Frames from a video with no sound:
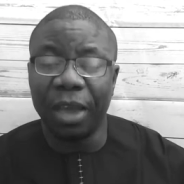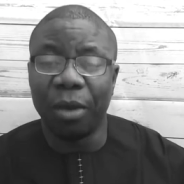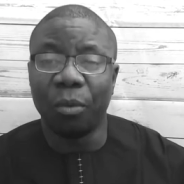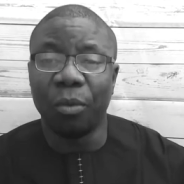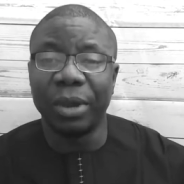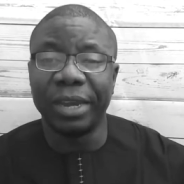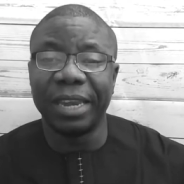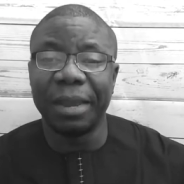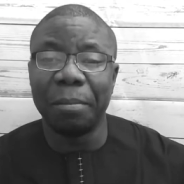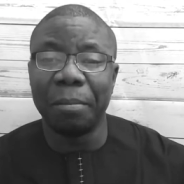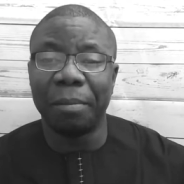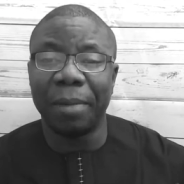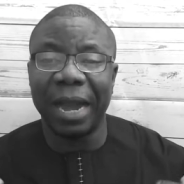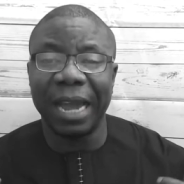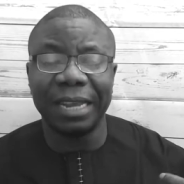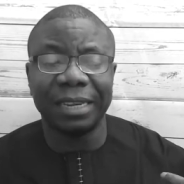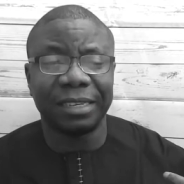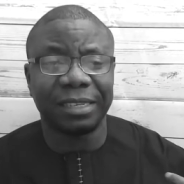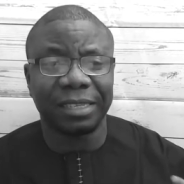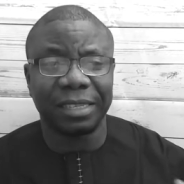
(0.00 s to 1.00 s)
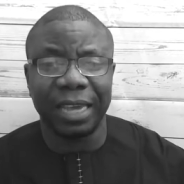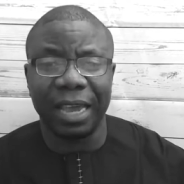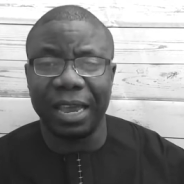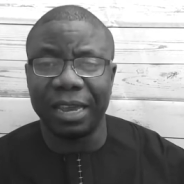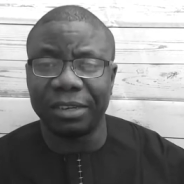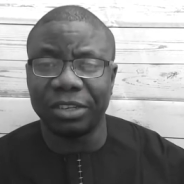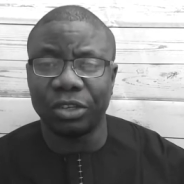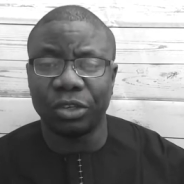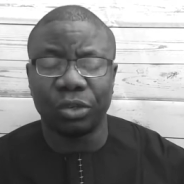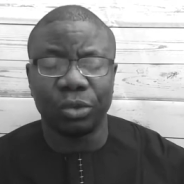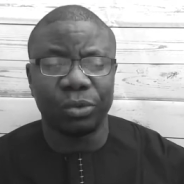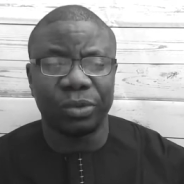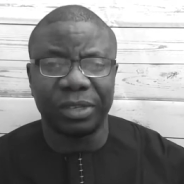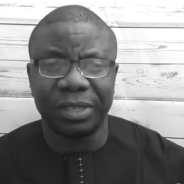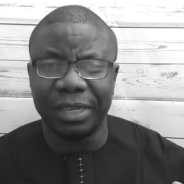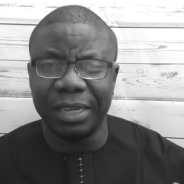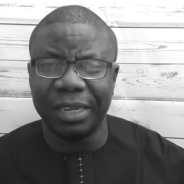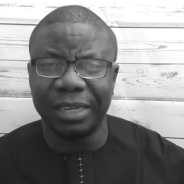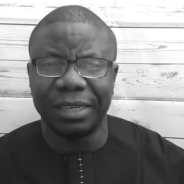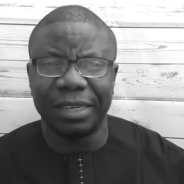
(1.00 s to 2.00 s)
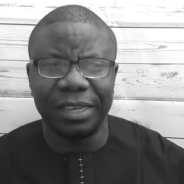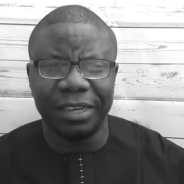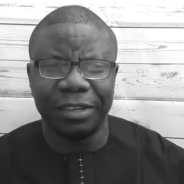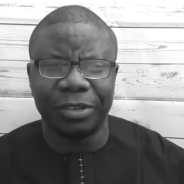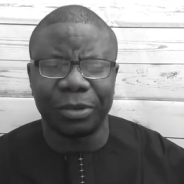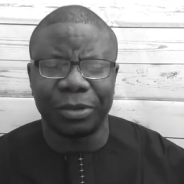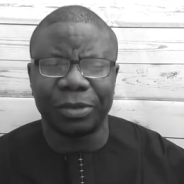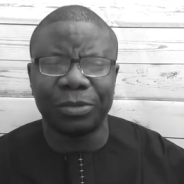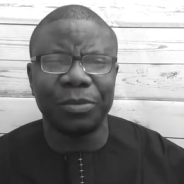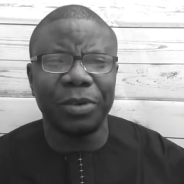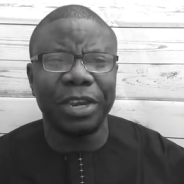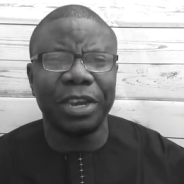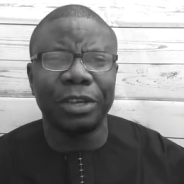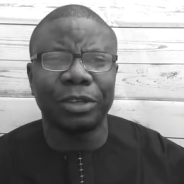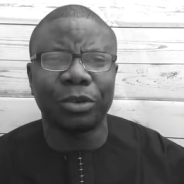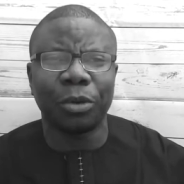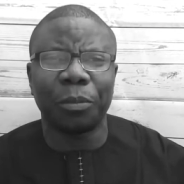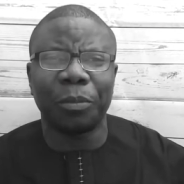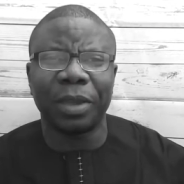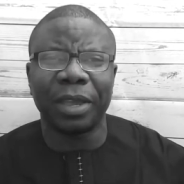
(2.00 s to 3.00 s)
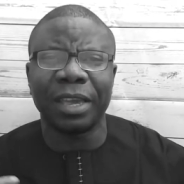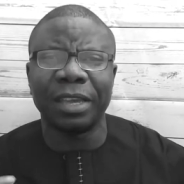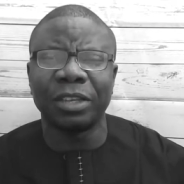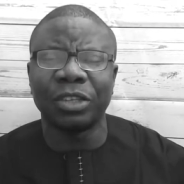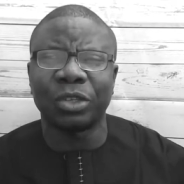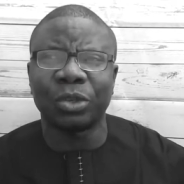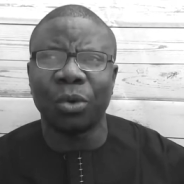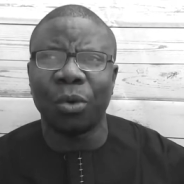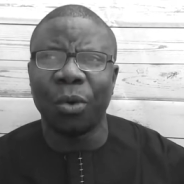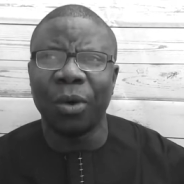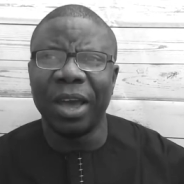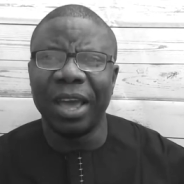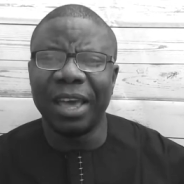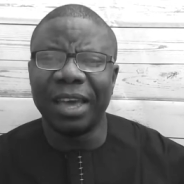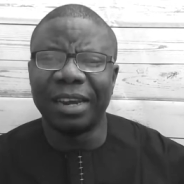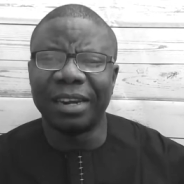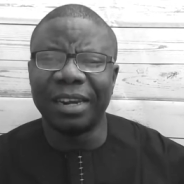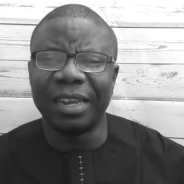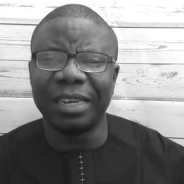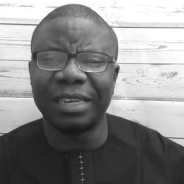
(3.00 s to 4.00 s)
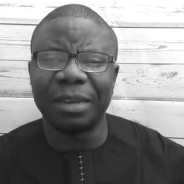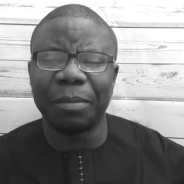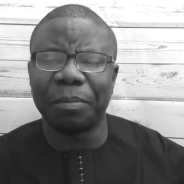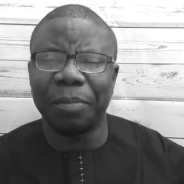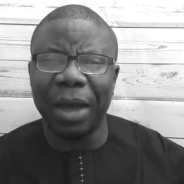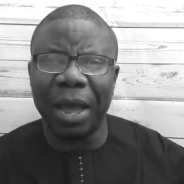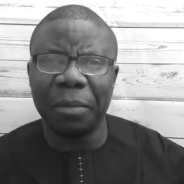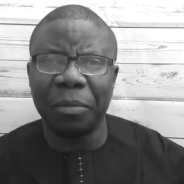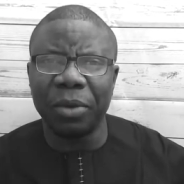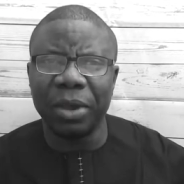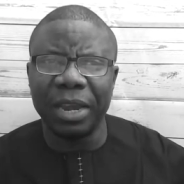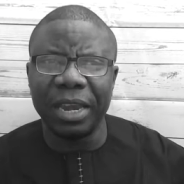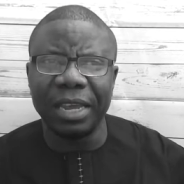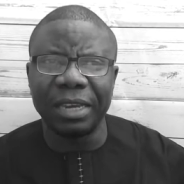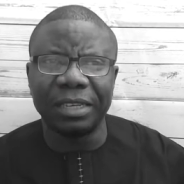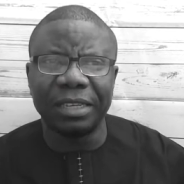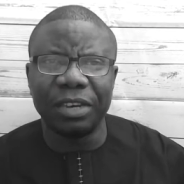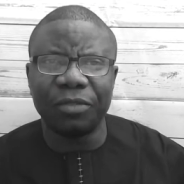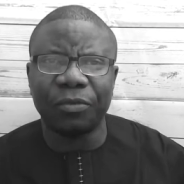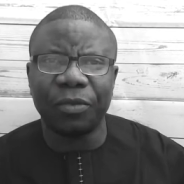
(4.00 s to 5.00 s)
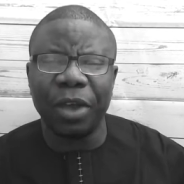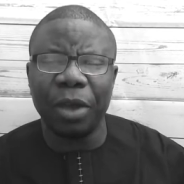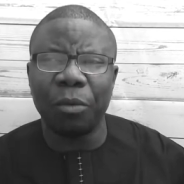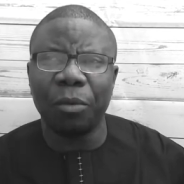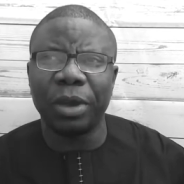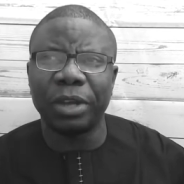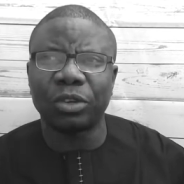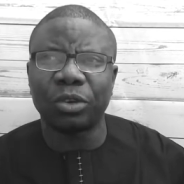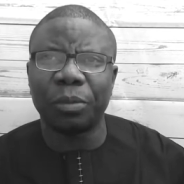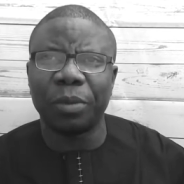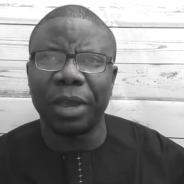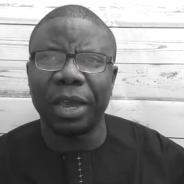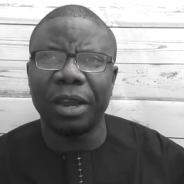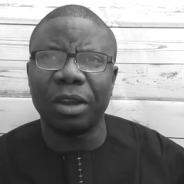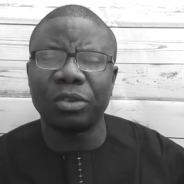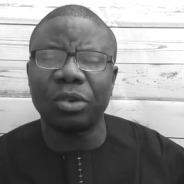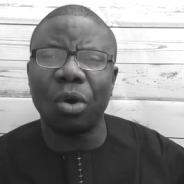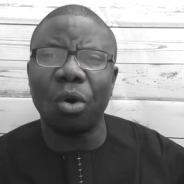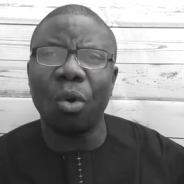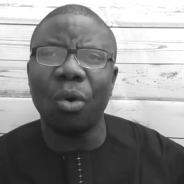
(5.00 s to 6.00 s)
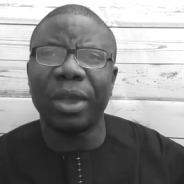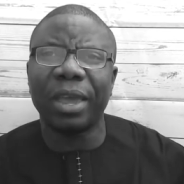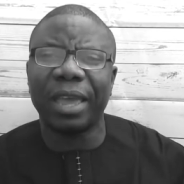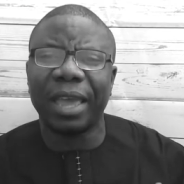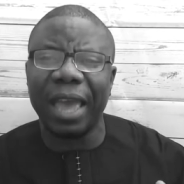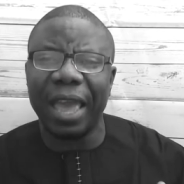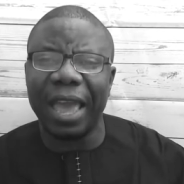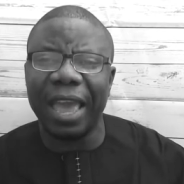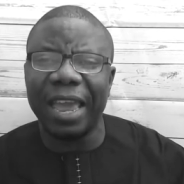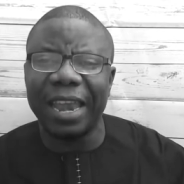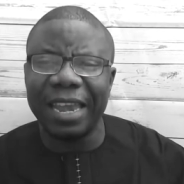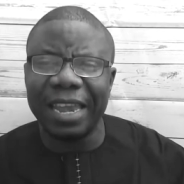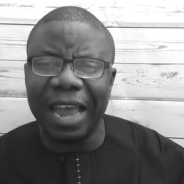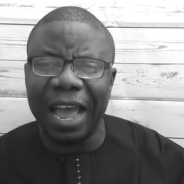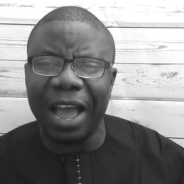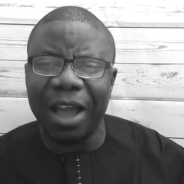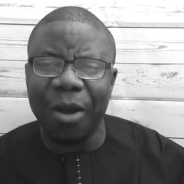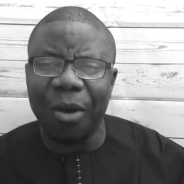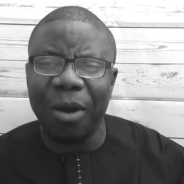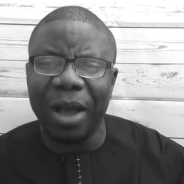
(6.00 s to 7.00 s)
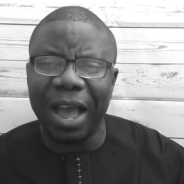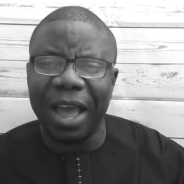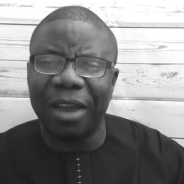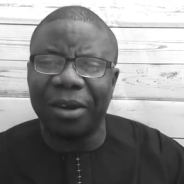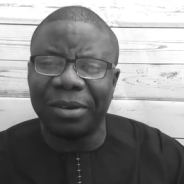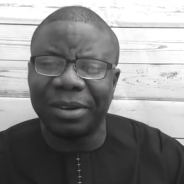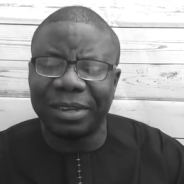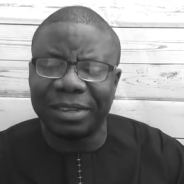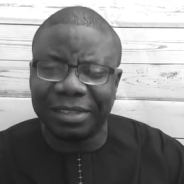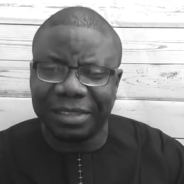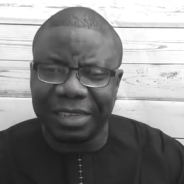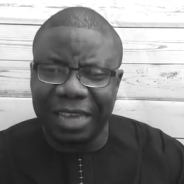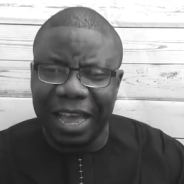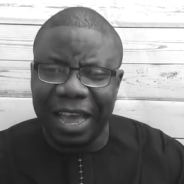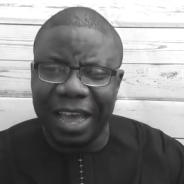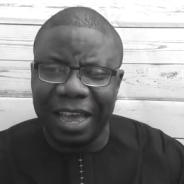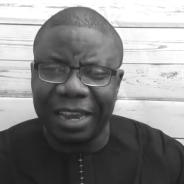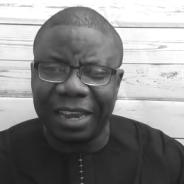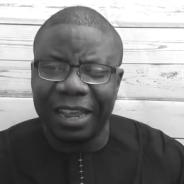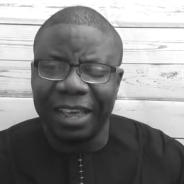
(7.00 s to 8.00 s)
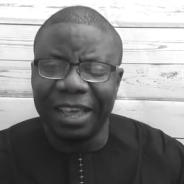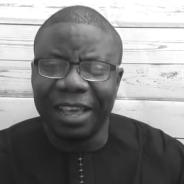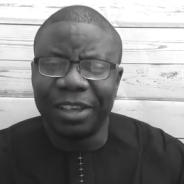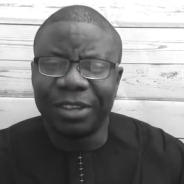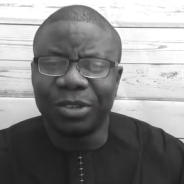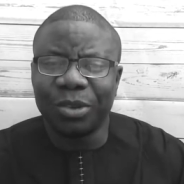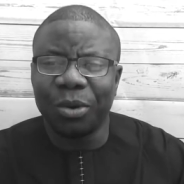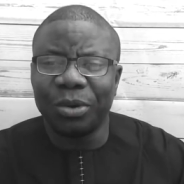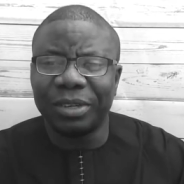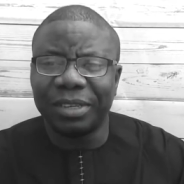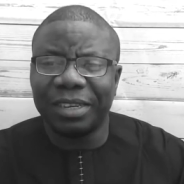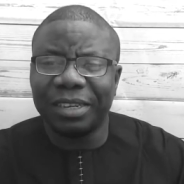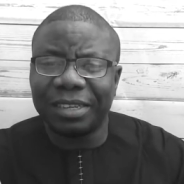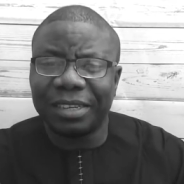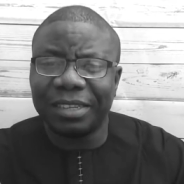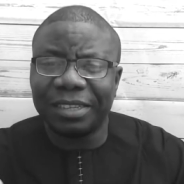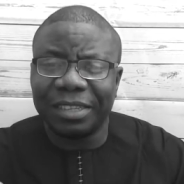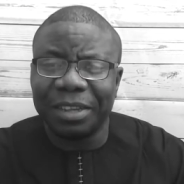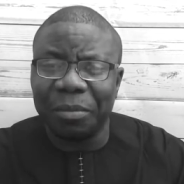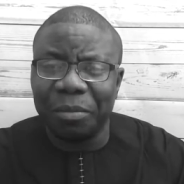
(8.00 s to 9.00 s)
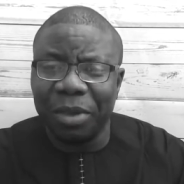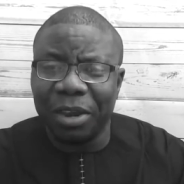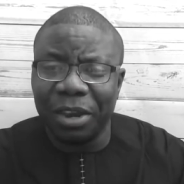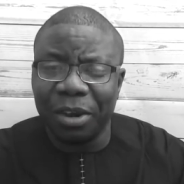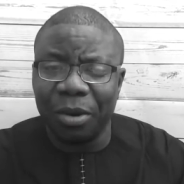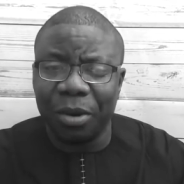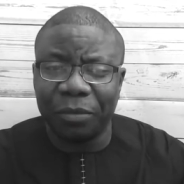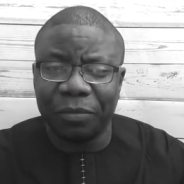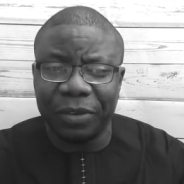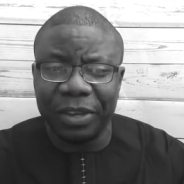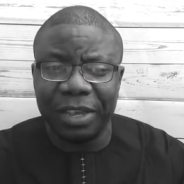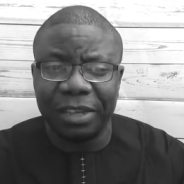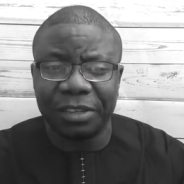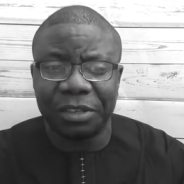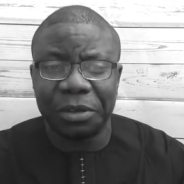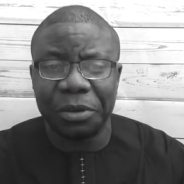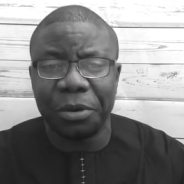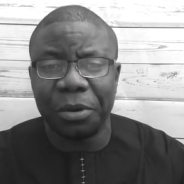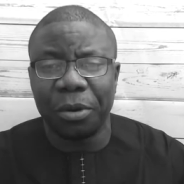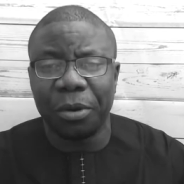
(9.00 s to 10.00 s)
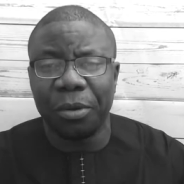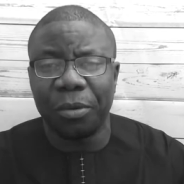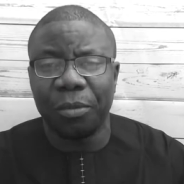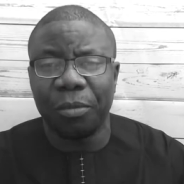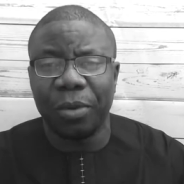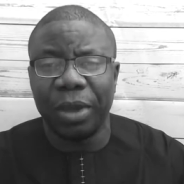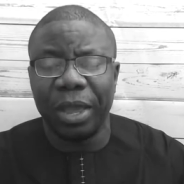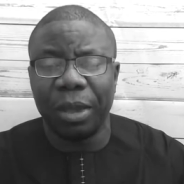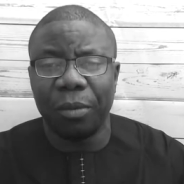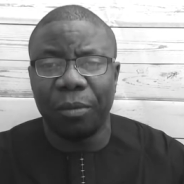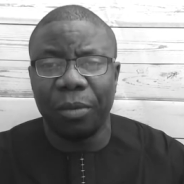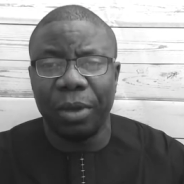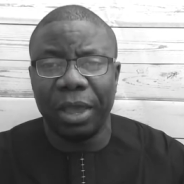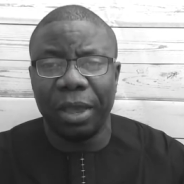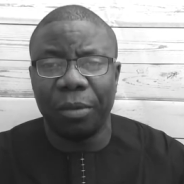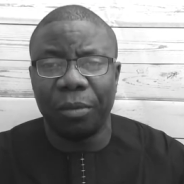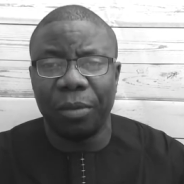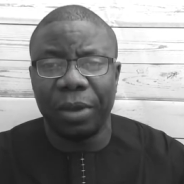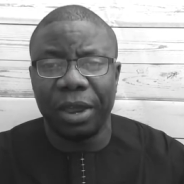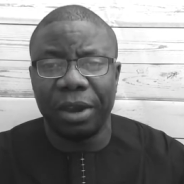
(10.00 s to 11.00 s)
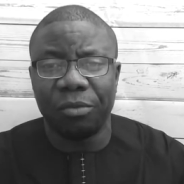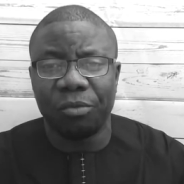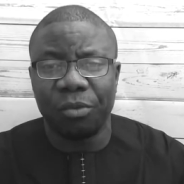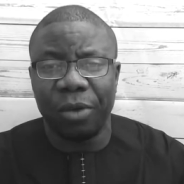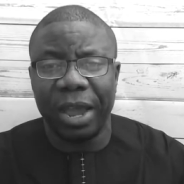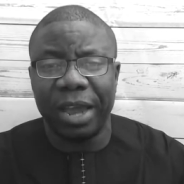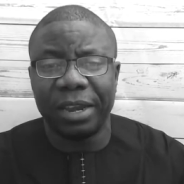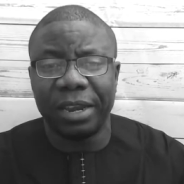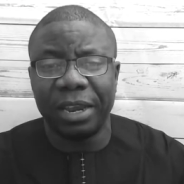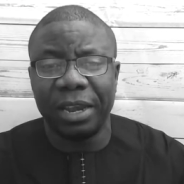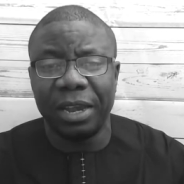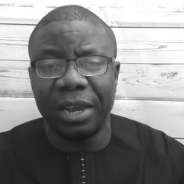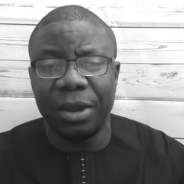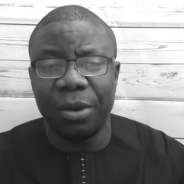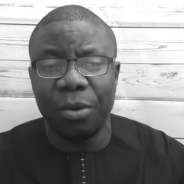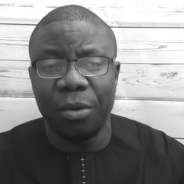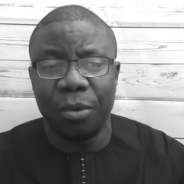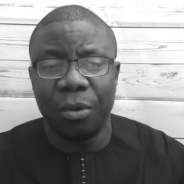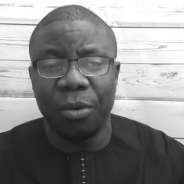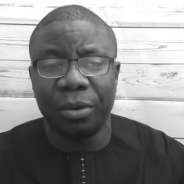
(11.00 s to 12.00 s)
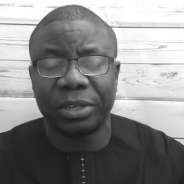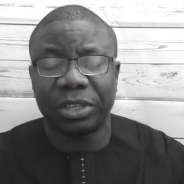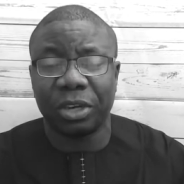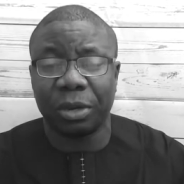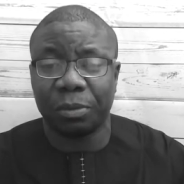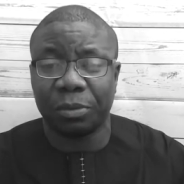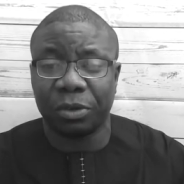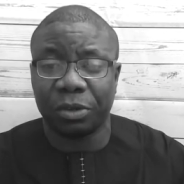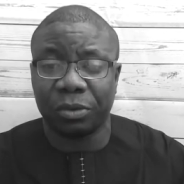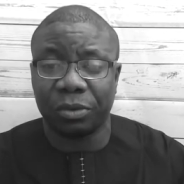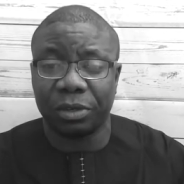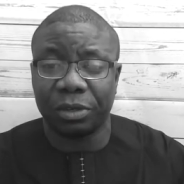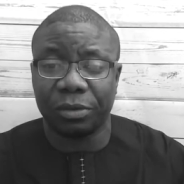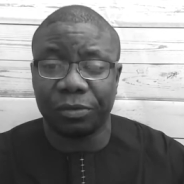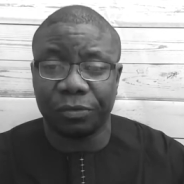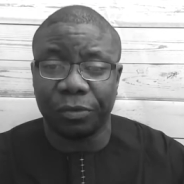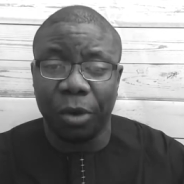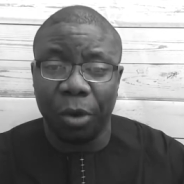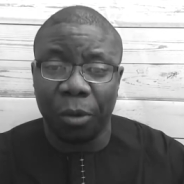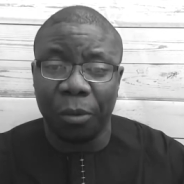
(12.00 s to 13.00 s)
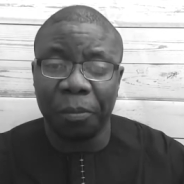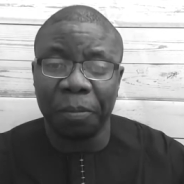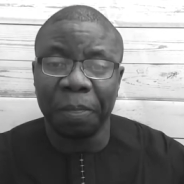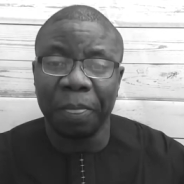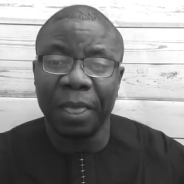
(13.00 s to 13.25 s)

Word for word: with the mindset to see Jesus. We need to begin to read the Bible in a different way to begin. Okay, now I understand. So this is the meaning of this. You know, we, we, we read in Luke chapter 24